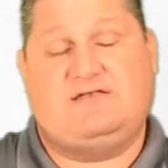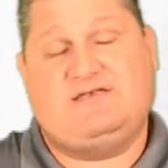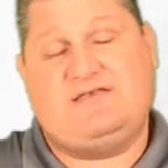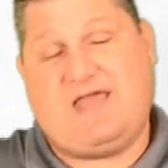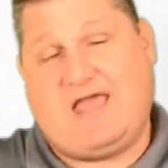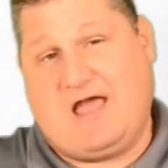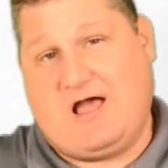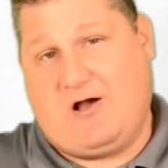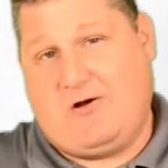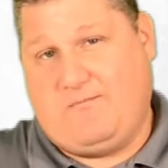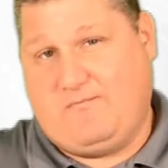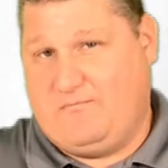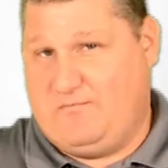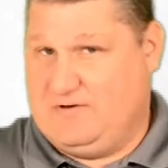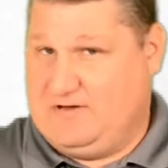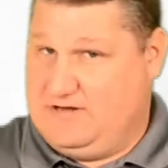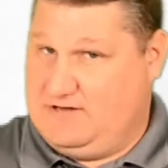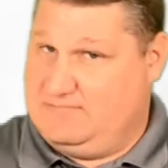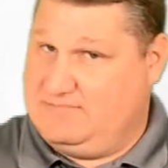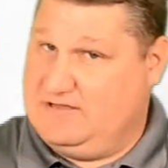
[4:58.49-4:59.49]
Now, we
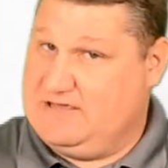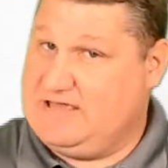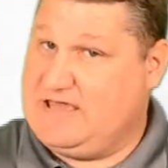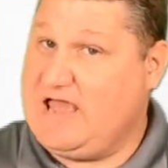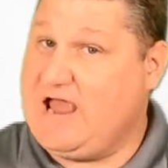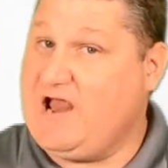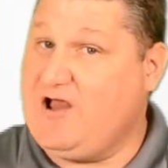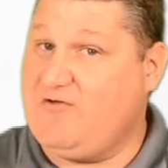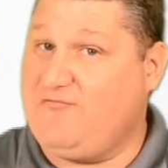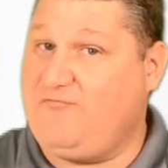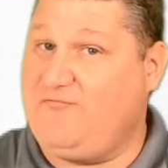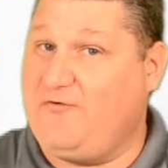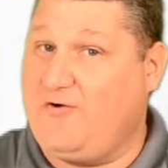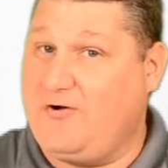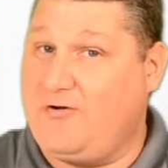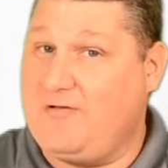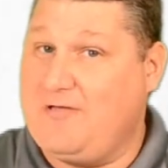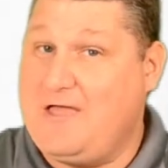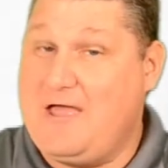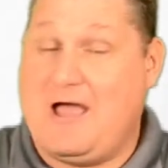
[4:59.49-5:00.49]
need to be
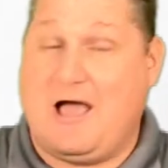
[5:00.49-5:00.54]
careful.